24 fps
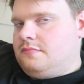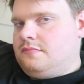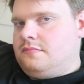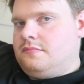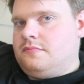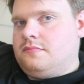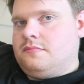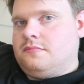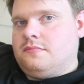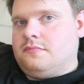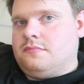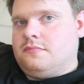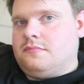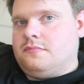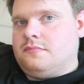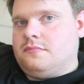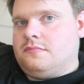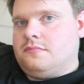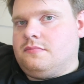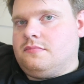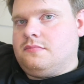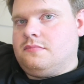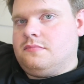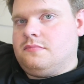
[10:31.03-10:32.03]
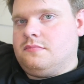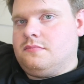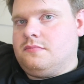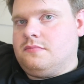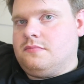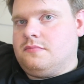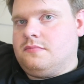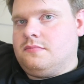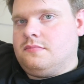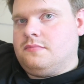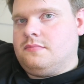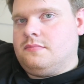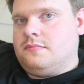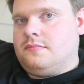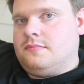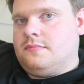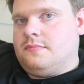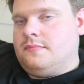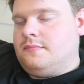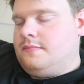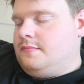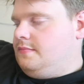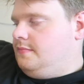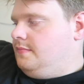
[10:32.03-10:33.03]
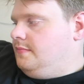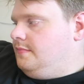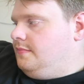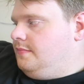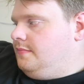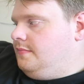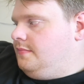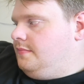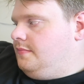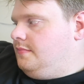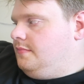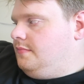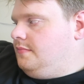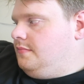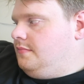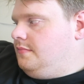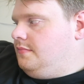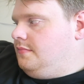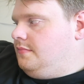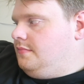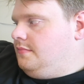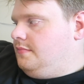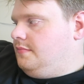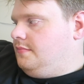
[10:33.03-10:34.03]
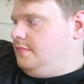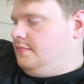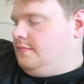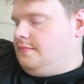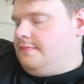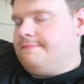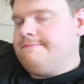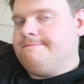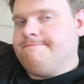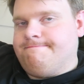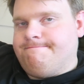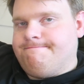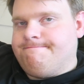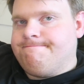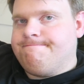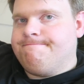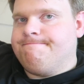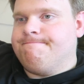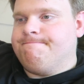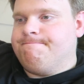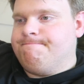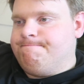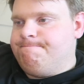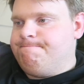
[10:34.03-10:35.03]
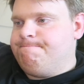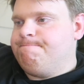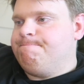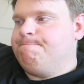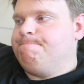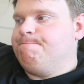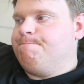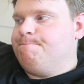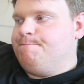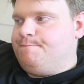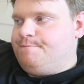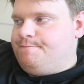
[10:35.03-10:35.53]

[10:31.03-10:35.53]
The person shown says nothing.